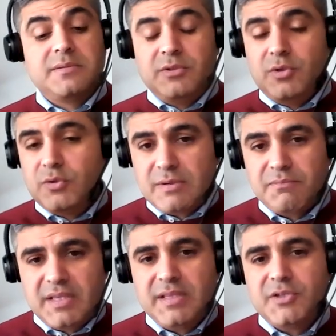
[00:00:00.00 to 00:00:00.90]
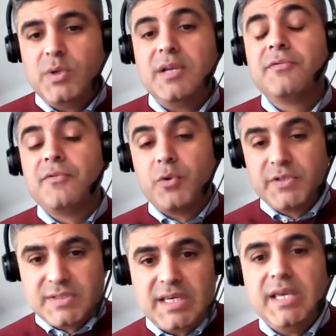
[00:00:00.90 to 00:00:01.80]
It's, you know, something that you can
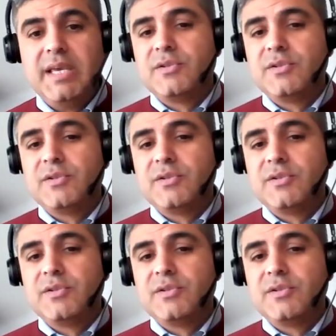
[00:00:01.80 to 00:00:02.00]
foresee